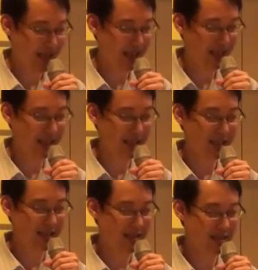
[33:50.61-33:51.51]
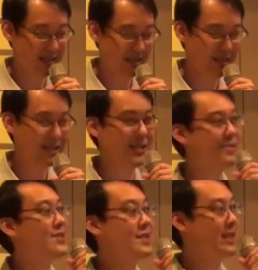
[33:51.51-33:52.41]
And this
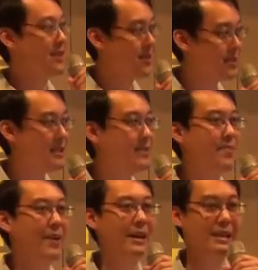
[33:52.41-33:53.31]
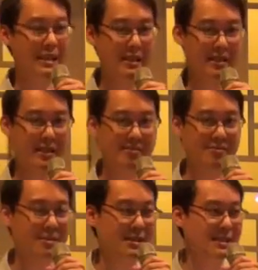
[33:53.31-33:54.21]
is further endorsed by later
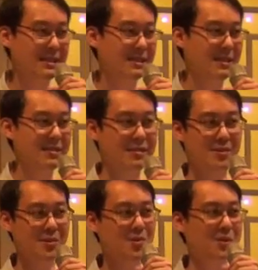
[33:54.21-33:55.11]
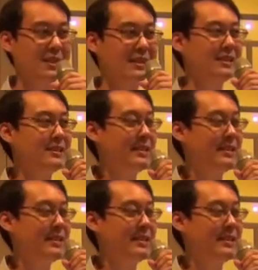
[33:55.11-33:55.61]
emperors, and it's also recognized.